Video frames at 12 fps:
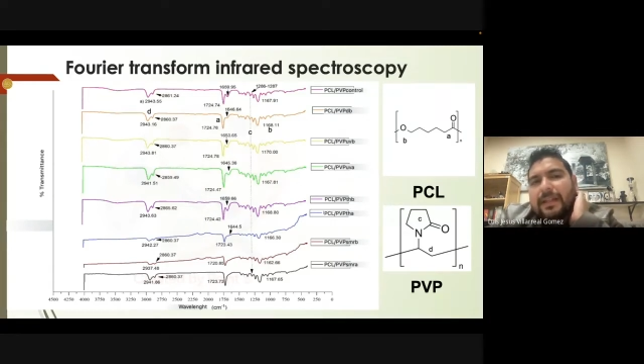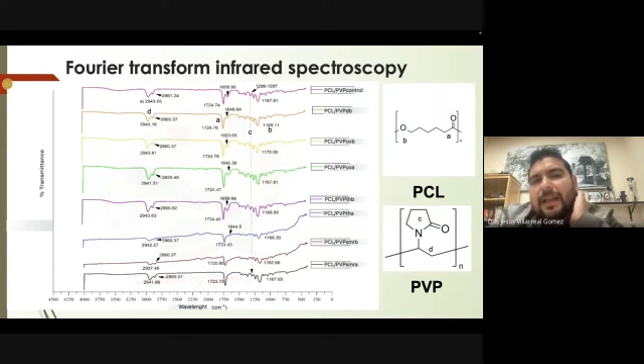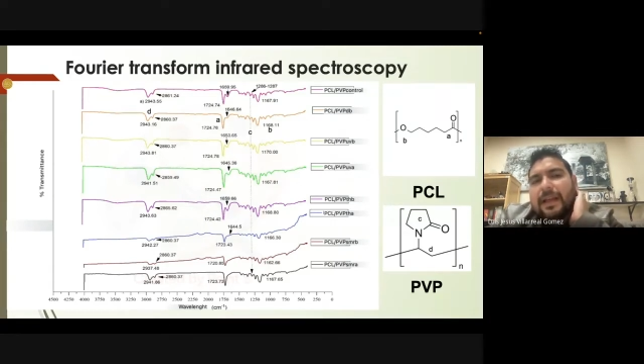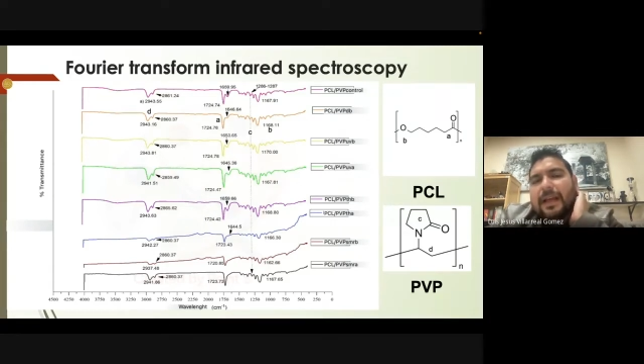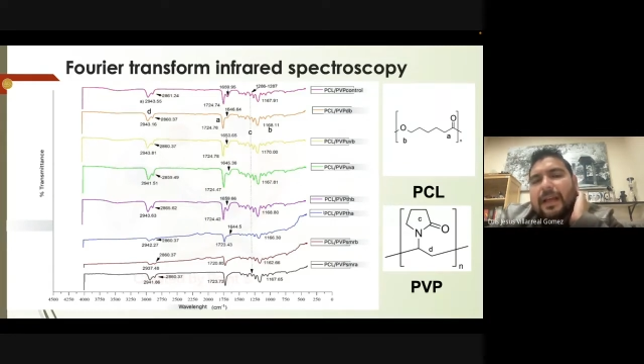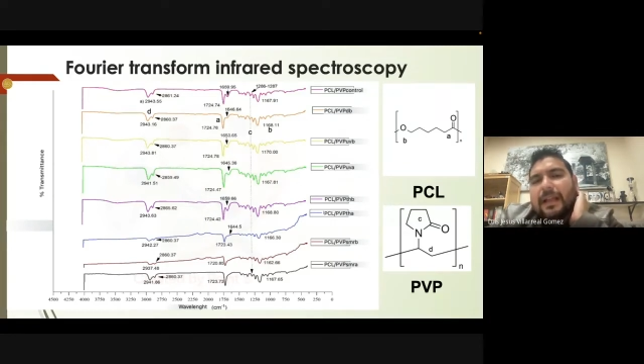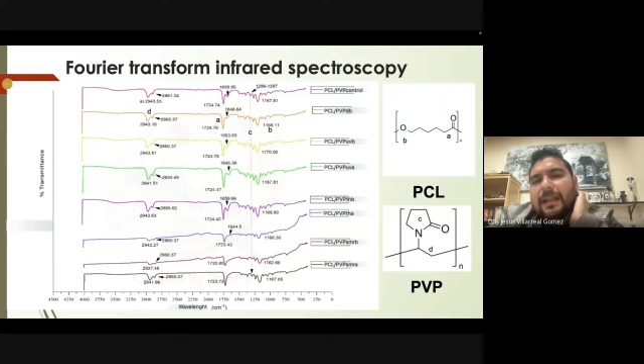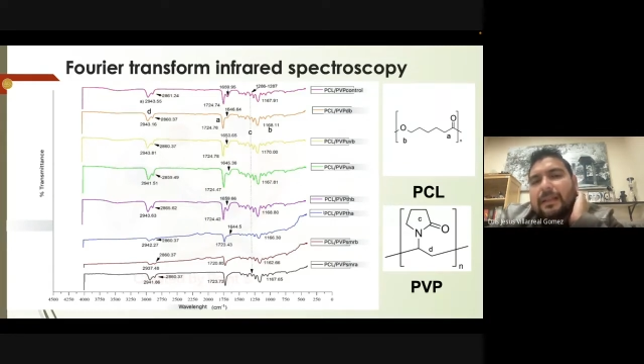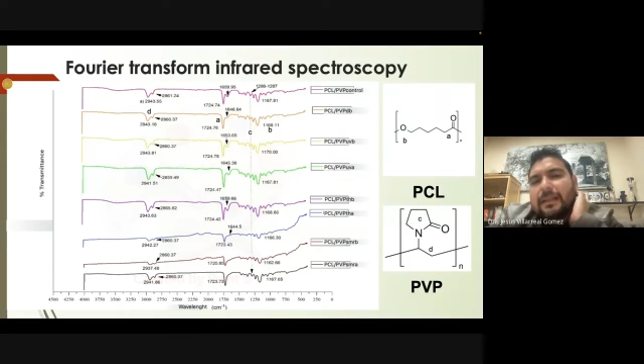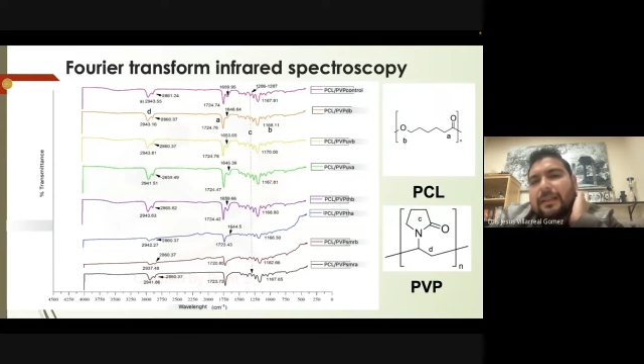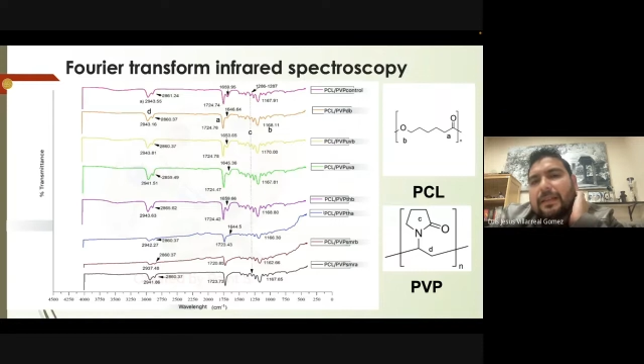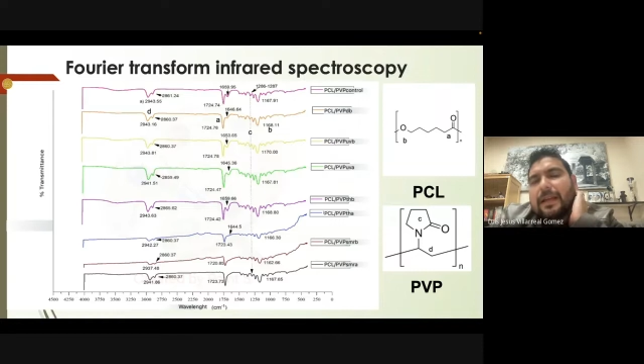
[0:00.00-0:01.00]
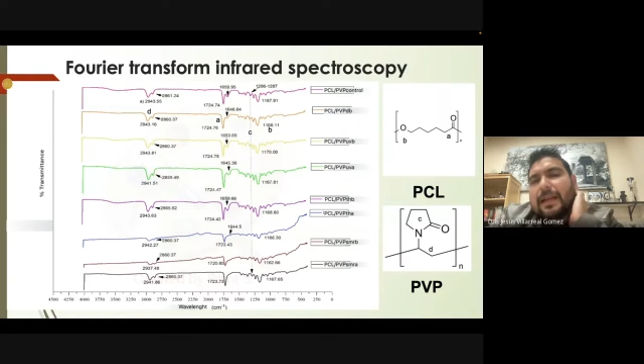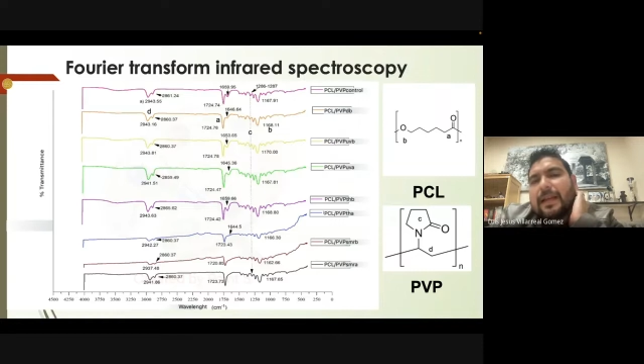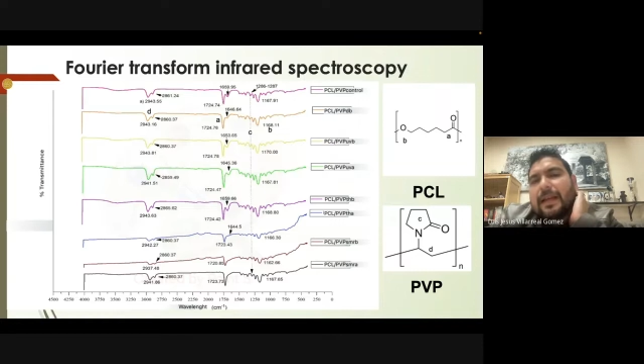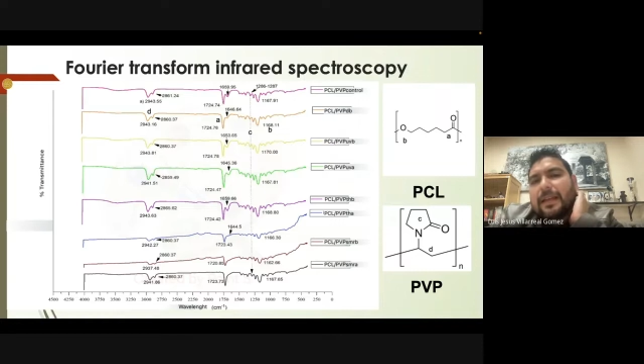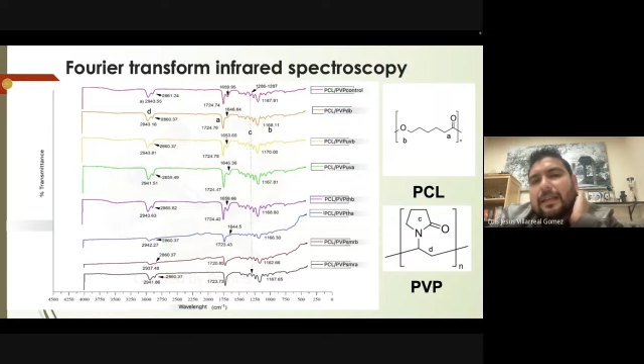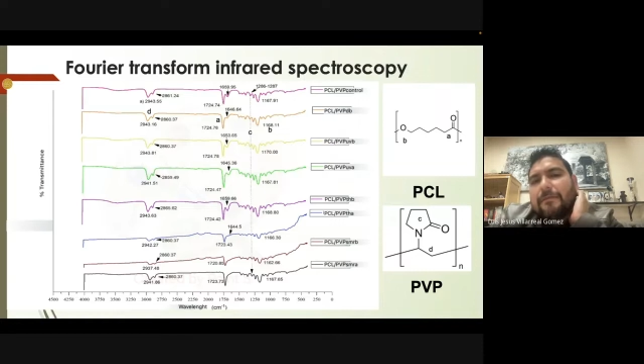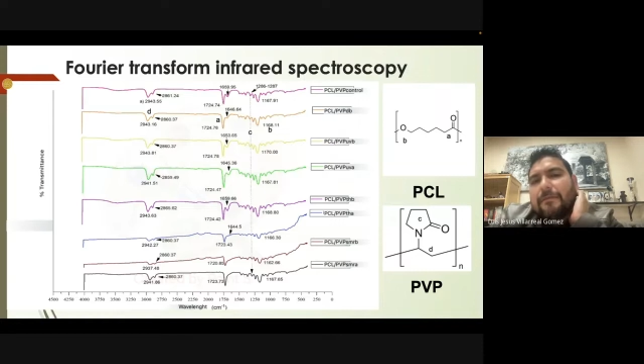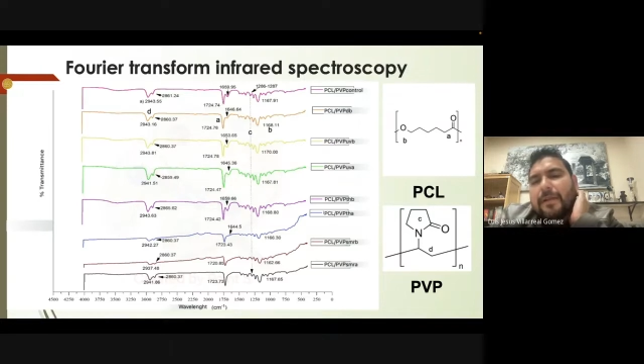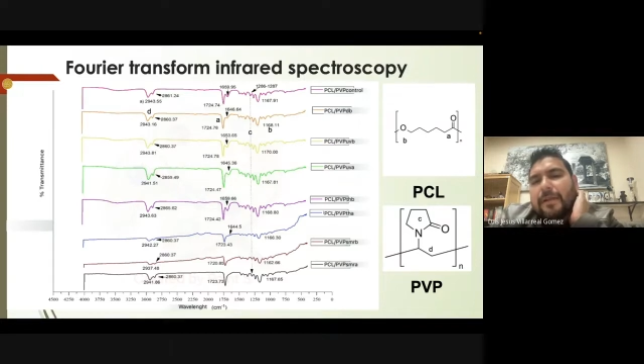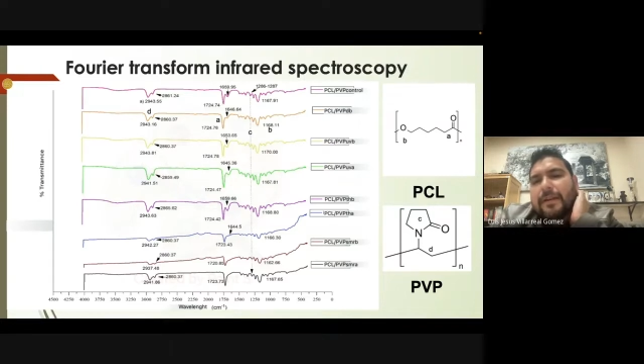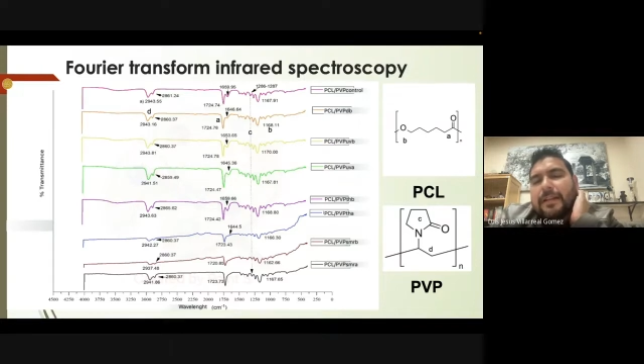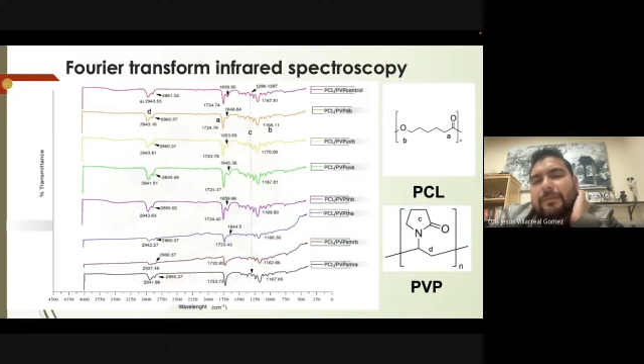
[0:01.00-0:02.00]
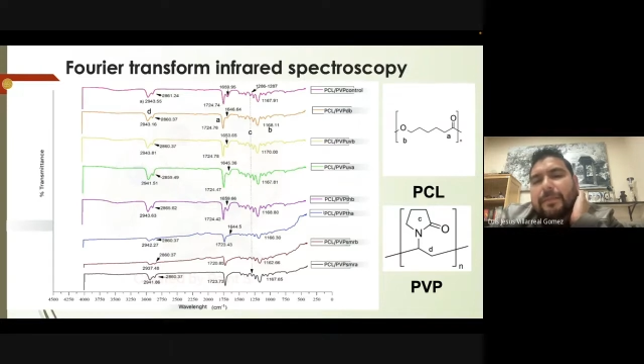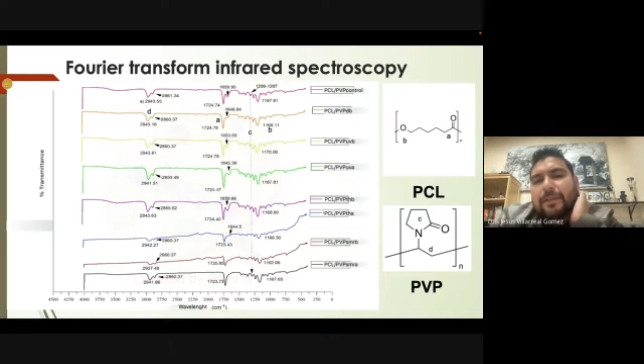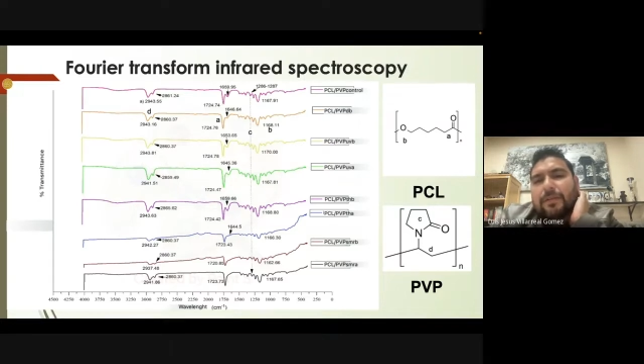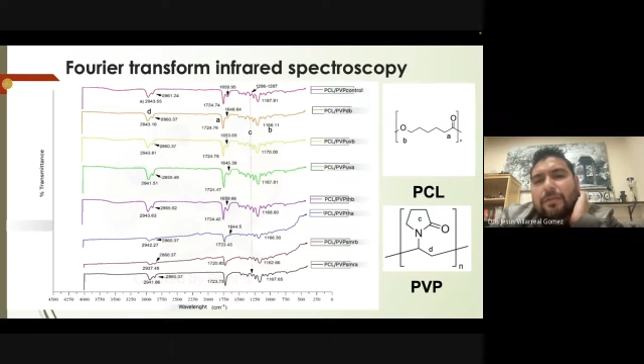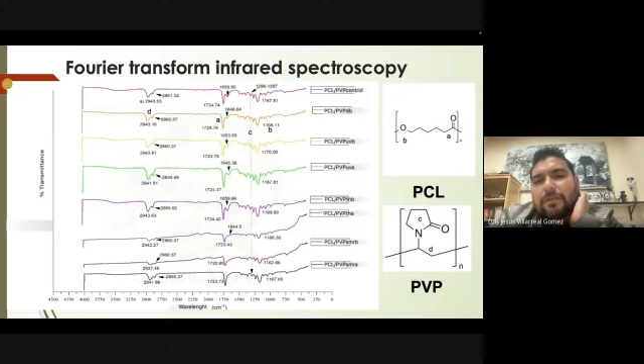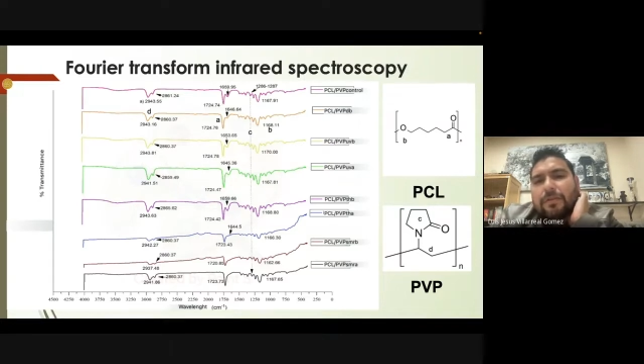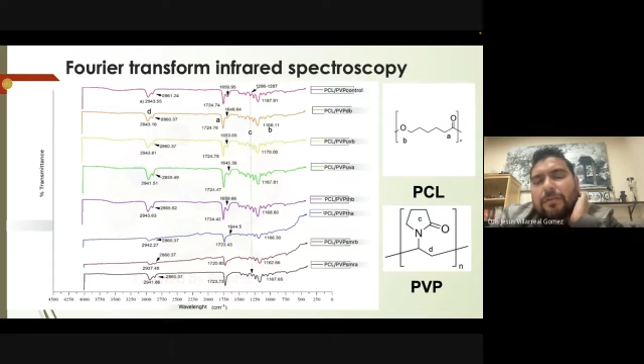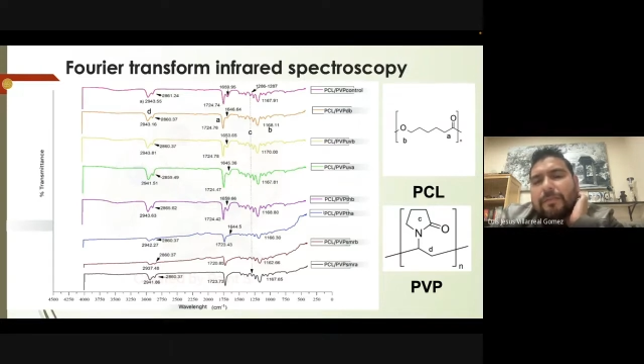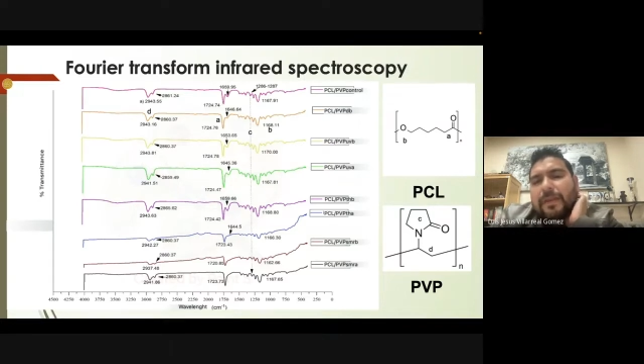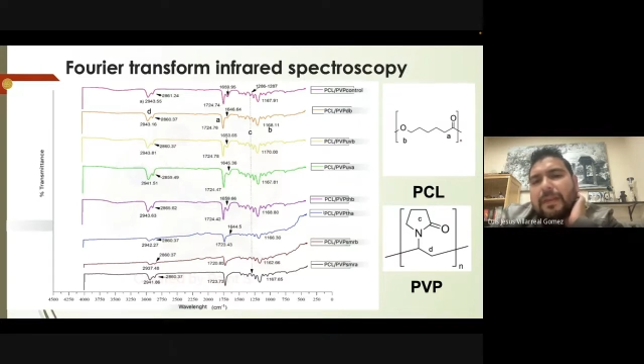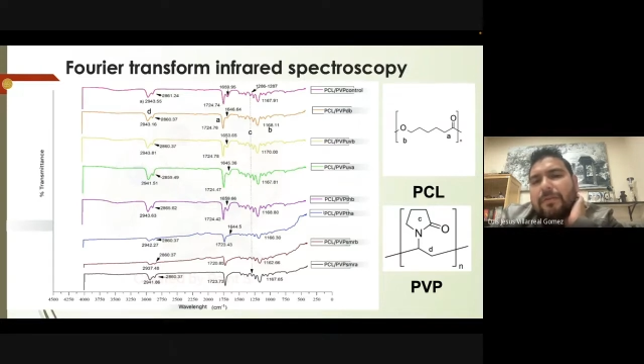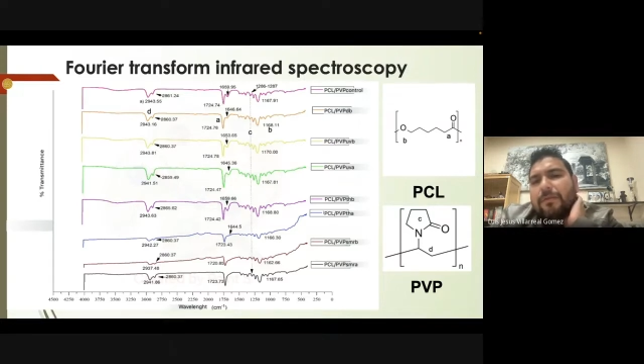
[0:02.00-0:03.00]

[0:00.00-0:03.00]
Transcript: the infrared spectroscopy.